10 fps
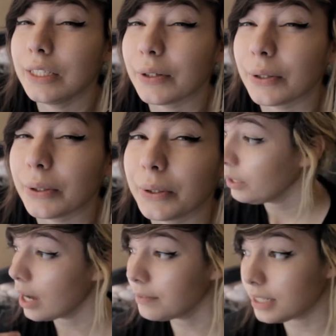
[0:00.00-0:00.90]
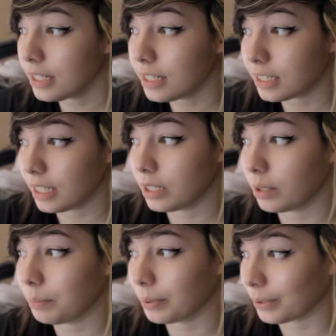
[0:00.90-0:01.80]
though? You have a tendency
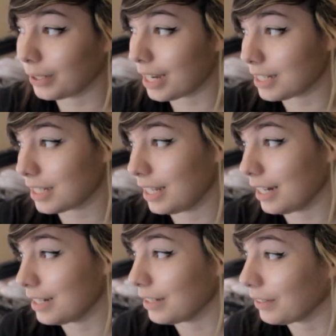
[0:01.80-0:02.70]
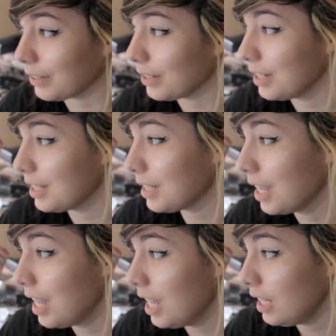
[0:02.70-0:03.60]
to procrastinate until there is
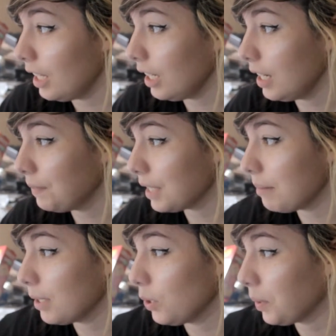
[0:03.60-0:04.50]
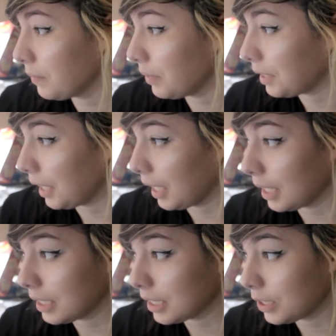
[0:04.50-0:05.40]
not enough time to do everything. I'm
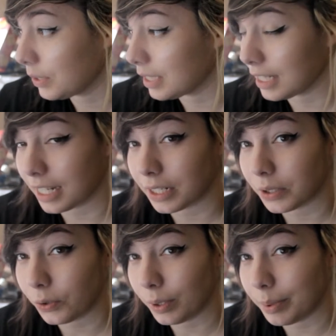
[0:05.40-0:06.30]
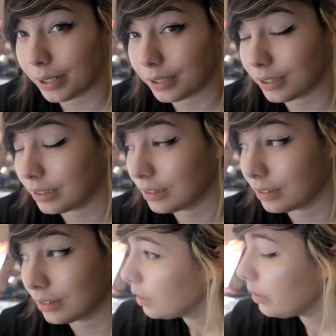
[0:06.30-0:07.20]
gonna do the second agree button.
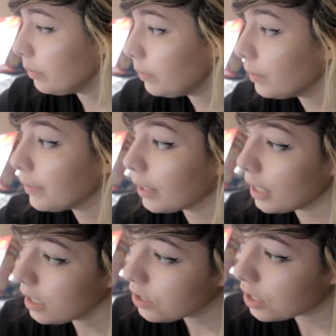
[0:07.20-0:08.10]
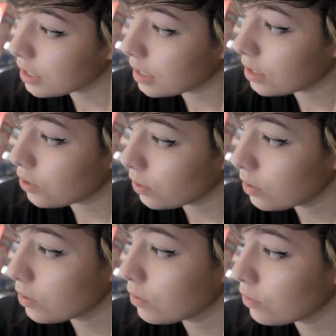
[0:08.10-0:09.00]
You feel very anxious in
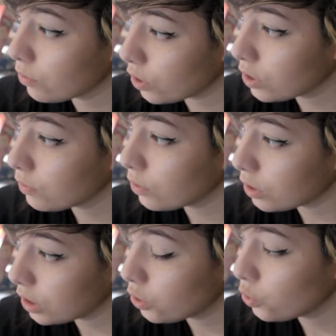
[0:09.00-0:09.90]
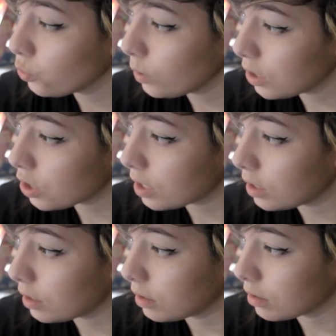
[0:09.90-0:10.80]
stressful
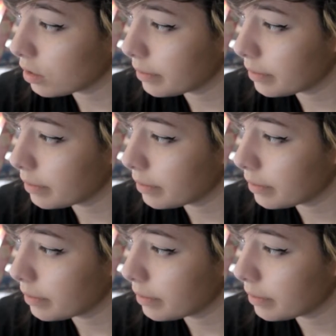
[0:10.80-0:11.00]
situations.